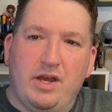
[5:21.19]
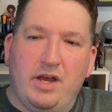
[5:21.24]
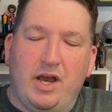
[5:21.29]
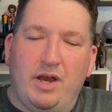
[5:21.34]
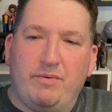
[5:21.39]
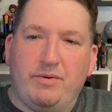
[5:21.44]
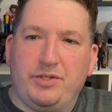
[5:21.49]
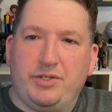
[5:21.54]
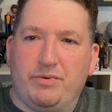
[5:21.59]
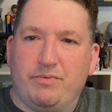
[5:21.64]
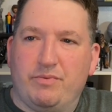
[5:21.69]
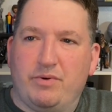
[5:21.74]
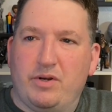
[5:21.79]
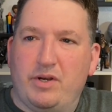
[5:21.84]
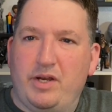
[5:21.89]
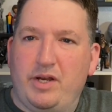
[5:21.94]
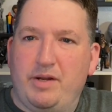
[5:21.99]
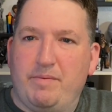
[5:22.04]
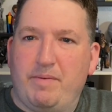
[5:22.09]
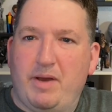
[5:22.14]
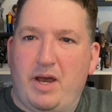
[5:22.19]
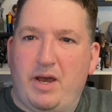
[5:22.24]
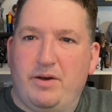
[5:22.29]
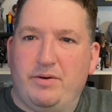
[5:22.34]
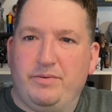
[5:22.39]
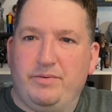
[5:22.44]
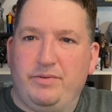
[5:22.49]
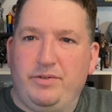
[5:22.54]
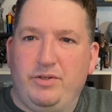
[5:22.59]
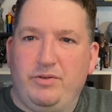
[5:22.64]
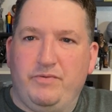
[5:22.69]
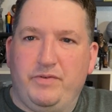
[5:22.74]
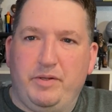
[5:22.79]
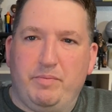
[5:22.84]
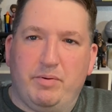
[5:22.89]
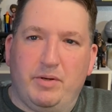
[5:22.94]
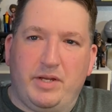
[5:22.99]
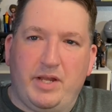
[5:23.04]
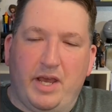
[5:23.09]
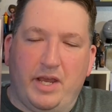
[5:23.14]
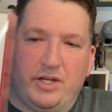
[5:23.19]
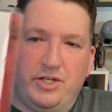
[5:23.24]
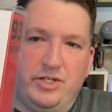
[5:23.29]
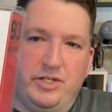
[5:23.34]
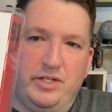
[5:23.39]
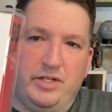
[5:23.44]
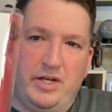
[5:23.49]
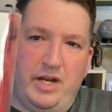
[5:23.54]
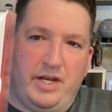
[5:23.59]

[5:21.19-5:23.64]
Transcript: I wasn't worried about UV protection.